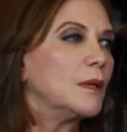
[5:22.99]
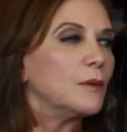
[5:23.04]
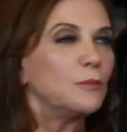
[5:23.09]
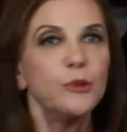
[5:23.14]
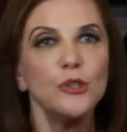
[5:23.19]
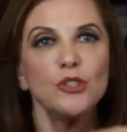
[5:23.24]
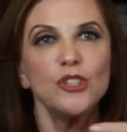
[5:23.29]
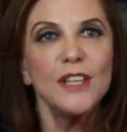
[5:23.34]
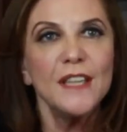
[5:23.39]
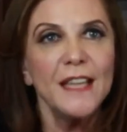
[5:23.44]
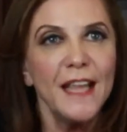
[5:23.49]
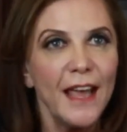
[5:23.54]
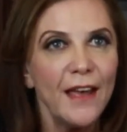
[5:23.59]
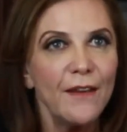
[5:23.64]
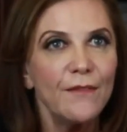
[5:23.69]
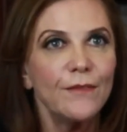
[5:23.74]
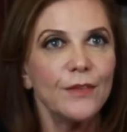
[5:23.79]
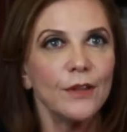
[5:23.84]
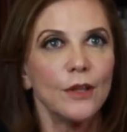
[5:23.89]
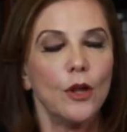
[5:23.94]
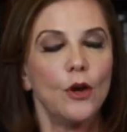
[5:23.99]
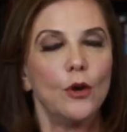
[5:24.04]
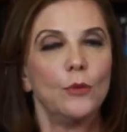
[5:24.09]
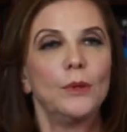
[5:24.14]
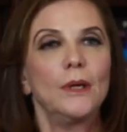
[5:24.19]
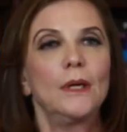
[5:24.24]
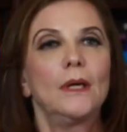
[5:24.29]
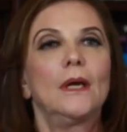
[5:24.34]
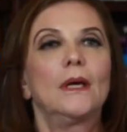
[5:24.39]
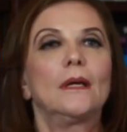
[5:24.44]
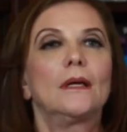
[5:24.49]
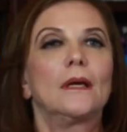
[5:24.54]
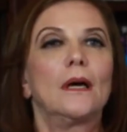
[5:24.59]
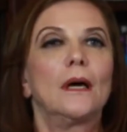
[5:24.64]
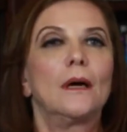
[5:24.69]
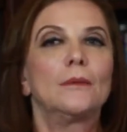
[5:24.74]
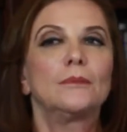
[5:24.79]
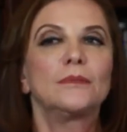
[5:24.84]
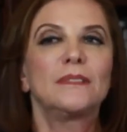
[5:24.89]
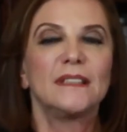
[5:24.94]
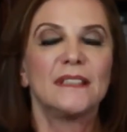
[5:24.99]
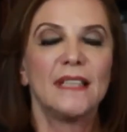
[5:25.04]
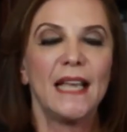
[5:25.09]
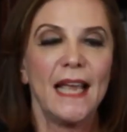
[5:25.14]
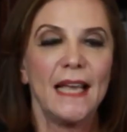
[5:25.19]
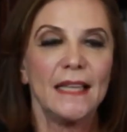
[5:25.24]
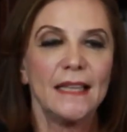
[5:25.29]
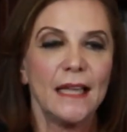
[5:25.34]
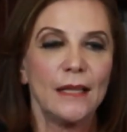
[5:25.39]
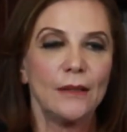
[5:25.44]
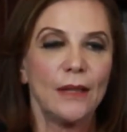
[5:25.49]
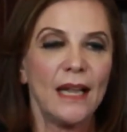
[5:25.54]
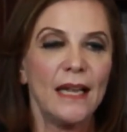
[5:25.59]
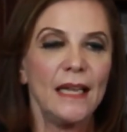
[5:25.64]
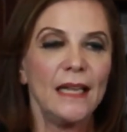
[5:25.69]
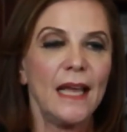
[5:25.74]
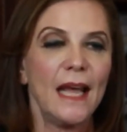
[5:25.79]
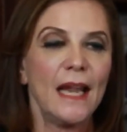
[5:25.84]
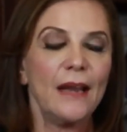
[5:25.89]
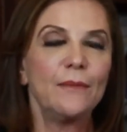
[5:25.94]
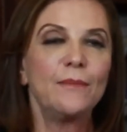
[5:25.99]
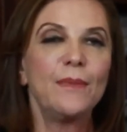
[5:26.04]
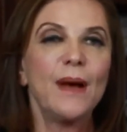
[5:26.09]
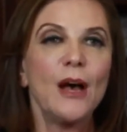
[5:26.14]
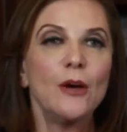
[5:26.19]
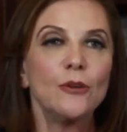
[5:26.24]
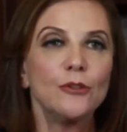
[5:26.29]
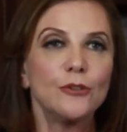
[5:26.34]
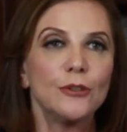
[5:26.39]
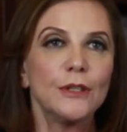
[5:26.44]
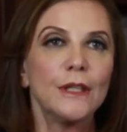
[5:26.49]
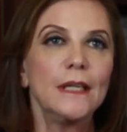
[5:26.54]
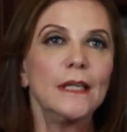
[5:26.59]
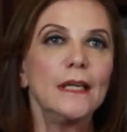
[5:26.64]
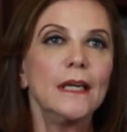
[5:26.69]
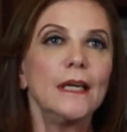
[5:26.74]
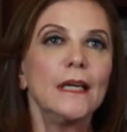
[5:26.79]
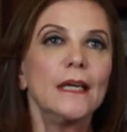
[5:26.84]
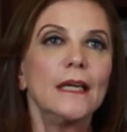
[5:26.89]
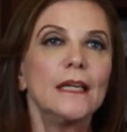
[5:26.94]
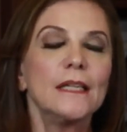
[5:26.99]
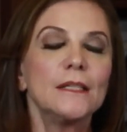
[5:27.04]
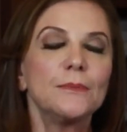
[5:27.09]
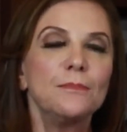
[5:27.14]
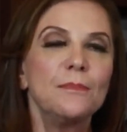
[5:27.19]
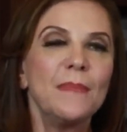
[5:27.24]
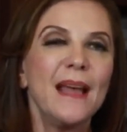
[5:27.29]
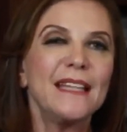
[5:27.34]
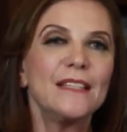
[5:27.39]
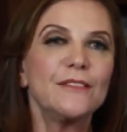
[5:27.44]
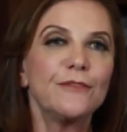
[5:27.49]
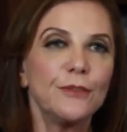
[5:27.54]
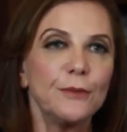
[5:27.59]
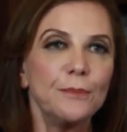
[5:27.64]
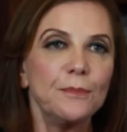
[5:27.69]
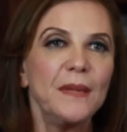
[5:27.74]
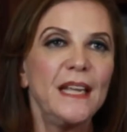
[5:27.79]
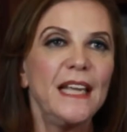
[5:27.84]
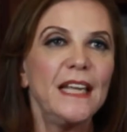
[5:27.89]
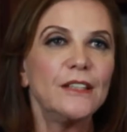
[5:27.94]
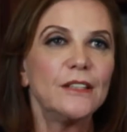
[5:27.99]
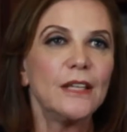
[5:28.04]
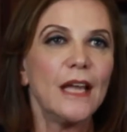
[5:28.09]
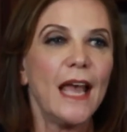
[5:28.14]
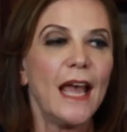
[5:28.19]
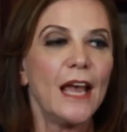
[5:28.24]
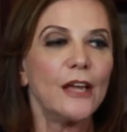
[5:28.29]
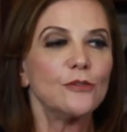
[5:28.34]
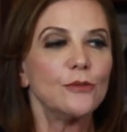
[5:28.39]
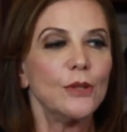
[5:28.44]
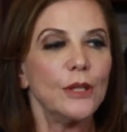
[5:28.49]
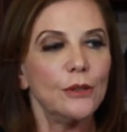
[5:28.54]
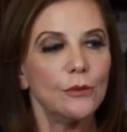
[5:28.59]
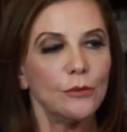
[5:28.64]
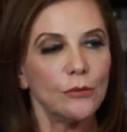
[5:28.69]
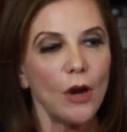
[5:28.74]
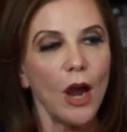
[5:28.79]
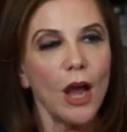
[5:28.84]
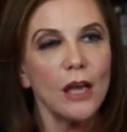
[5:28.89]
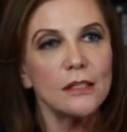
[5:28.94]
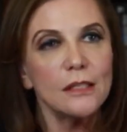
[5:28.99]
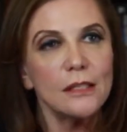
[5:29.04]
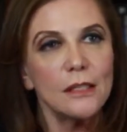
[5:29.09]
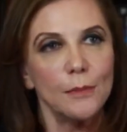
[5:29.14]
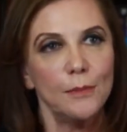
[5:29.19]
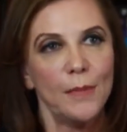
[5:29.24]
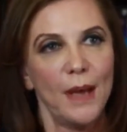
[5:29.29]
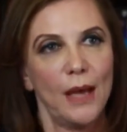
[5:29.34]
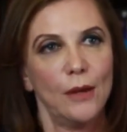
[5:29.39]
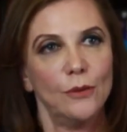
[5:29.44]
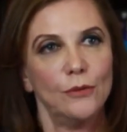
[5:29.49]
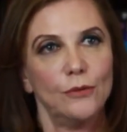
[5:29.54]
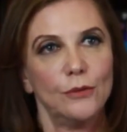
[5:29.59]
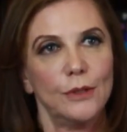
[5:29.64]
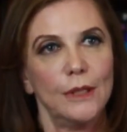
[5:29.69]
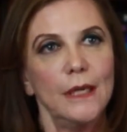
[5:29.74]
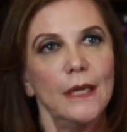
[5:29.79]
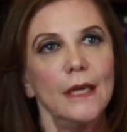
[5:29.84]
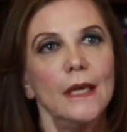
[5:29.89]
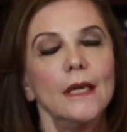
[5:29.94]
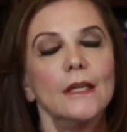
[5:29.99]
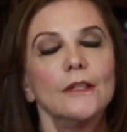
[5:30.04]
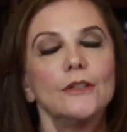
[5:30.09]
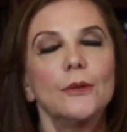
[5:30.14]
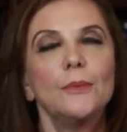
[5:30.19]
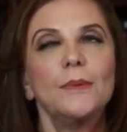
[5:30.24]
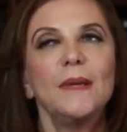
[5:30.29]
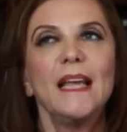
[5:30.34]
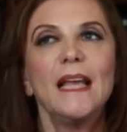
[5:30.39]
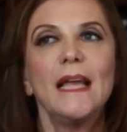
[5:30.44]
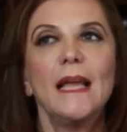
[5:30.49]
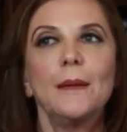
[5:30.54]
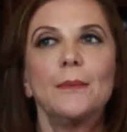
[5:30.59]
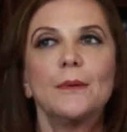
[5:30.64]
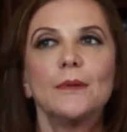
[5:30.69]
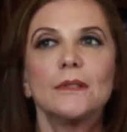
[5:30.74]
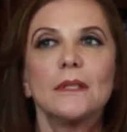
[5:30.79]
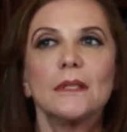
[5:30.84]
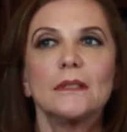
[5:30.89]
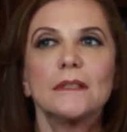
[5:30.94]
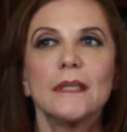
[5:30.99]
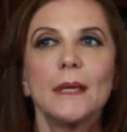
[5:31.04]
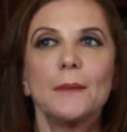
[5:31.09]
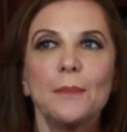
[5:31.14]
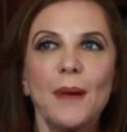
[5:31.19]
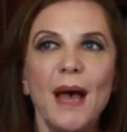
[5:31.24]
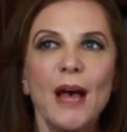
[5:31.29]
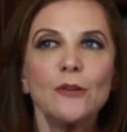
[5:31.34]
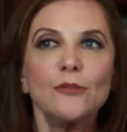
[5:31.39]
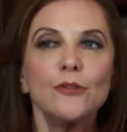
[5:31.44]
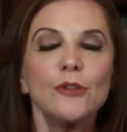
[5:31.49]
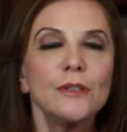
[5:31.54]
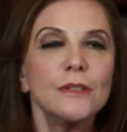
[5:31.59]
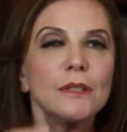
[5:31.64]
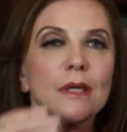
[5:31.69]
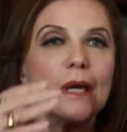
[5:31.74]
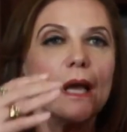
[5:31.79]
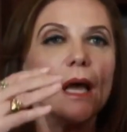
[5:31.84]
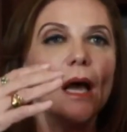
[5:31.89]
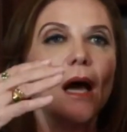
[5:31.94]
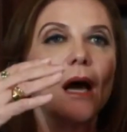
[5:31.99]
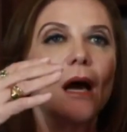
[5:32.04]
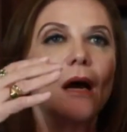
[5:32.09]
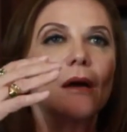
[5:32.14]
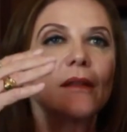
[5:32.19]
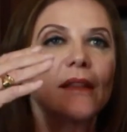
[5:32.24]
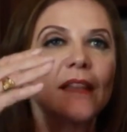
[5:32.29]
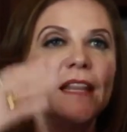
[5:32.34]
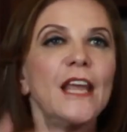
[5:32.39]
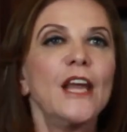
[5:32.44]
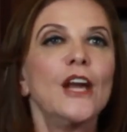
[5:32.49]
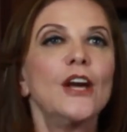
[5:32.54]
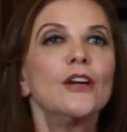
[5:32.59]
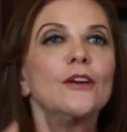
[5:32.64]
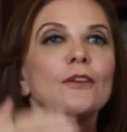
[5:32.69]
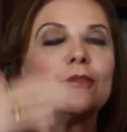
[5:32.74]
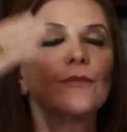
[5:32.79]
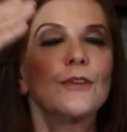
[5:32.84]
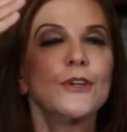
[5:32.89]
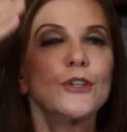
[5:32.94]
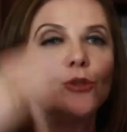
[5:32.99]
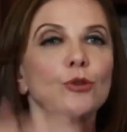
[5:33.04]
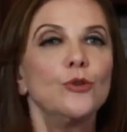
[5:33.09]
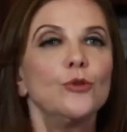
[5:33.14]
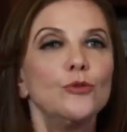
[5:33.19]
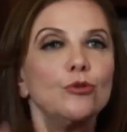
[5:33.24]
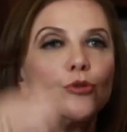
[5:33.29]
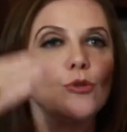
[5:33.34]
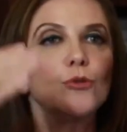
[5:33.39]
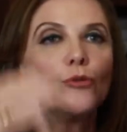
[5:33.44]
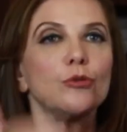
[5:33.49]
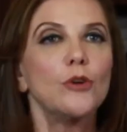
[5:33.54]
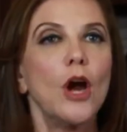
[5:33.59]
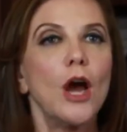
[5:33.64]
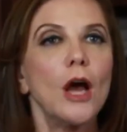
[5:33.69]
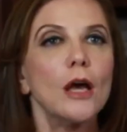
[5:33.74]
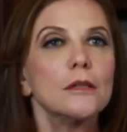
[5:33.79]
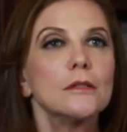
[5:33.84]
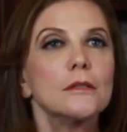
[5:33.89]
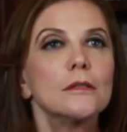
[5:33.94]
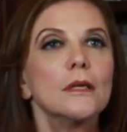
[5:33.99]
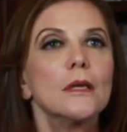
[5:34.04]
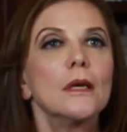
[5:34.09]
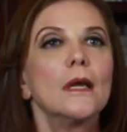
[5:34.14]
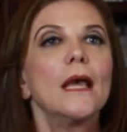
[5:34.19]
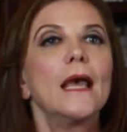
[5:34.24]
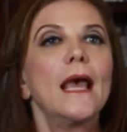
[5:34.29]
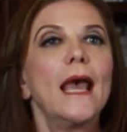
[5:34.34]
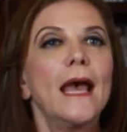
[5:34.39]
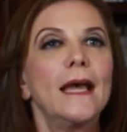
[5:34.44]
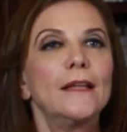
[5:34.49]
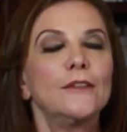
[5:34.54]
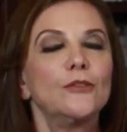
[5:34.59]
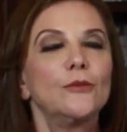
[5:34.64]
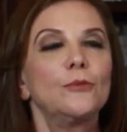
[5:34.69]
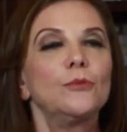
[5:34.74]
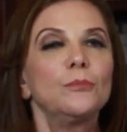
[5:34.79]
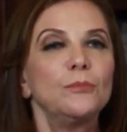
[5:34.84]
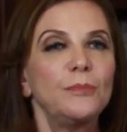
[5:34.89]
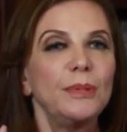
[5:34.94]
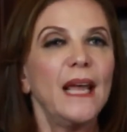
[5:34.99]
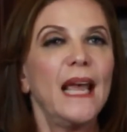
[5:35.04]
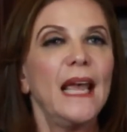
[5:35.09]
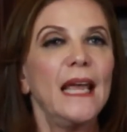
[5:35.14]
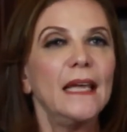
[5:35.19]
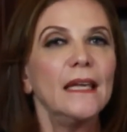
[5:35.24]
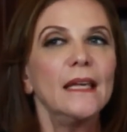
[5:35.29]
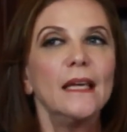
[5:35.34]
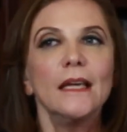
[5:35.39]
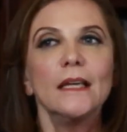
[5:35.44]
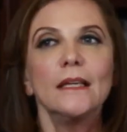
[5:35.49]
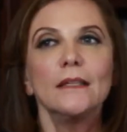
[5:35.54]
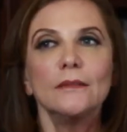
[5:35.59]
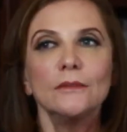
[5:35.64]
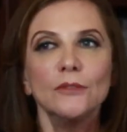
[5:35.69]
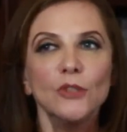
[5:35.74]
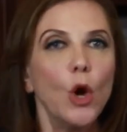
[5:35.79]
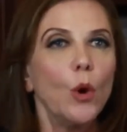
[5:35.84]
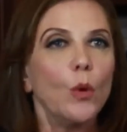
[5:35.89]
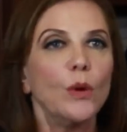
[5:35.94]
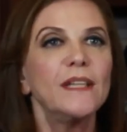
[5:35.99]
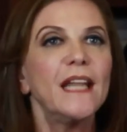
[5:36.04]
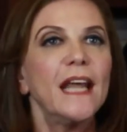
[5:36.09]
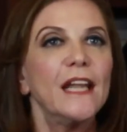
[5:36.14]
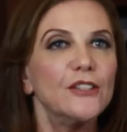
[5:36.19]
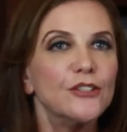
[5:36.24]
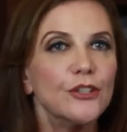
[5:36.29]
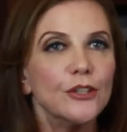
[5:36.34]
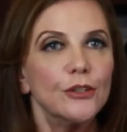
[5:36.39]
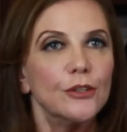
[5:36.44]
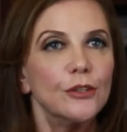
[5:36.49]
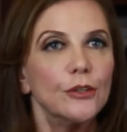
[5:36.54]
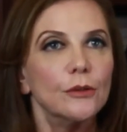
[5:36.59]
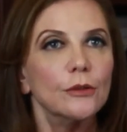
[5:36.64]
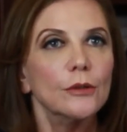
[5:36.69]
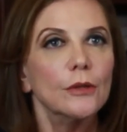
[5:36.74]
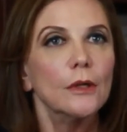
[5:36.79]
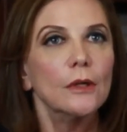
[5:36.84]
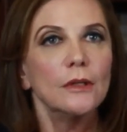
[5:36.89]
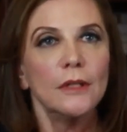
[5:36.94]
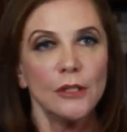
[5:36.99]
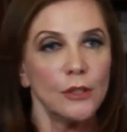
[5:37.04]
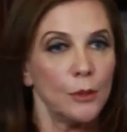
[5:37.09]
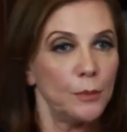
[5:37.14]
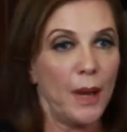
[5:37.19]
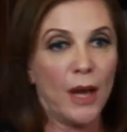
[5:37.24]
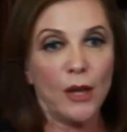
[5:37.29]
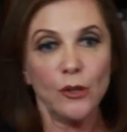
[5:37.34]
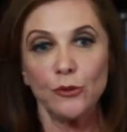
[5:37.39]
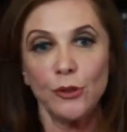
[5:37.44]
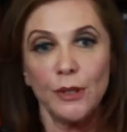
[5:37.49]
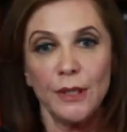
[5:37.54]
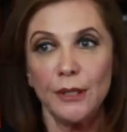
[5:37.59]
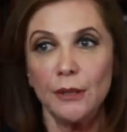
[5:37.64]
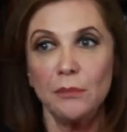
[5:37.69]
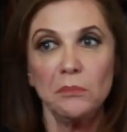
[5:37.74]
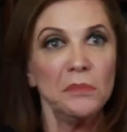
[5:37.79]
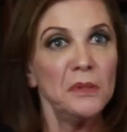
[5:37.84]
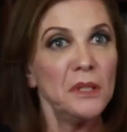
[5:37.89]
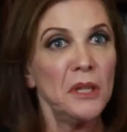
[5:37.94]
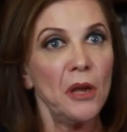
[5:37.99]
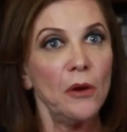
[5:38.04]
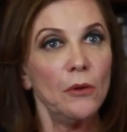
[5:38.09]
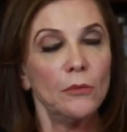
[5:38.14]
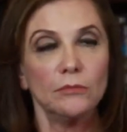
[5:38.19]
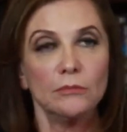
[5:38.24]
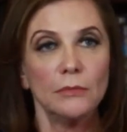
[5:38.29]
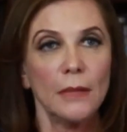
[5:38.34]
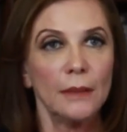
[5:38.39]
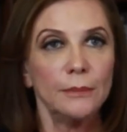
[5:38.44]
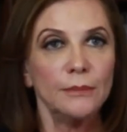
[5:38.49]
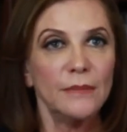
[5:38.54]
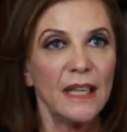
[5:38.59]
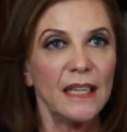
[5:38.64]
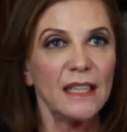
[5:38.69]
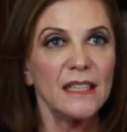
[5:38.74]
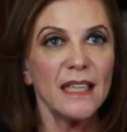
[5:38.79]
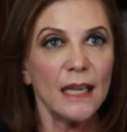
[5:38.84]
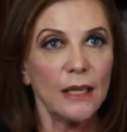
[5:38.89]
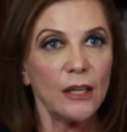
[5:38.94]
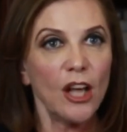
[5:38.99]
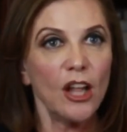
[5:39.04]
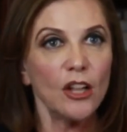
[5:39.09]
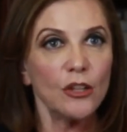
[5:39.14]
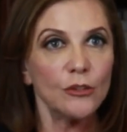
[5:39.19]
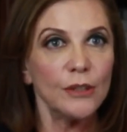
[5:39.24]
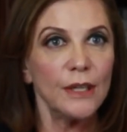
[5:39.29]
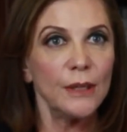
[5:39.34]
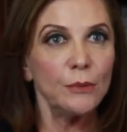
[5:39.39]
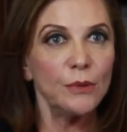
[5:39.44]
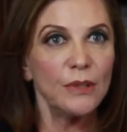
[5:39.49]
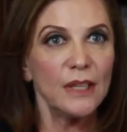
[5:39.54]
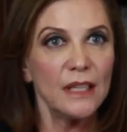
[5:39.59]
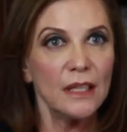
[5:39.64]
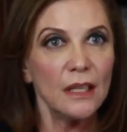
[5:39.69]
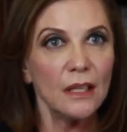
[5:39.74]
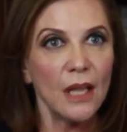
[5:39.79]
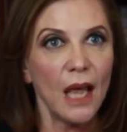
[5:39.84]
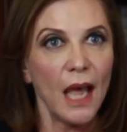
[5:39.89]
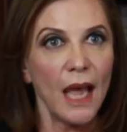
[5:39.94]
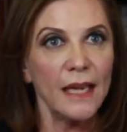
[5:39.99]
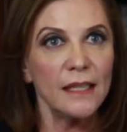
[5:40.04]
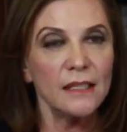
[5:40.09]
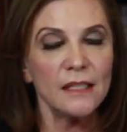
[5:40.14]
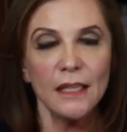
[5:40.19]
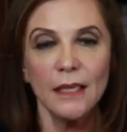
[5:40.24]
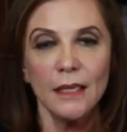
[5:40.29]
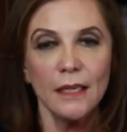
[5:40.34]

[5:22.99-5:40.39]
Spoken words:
pushing the envelope, saying that any kind of boundary is meant for me to actually cross the boundary, to be able to say boundaries are there for you to cross and to pay no attention to. There's a boundary here? No. Like it's like coloring within the lines.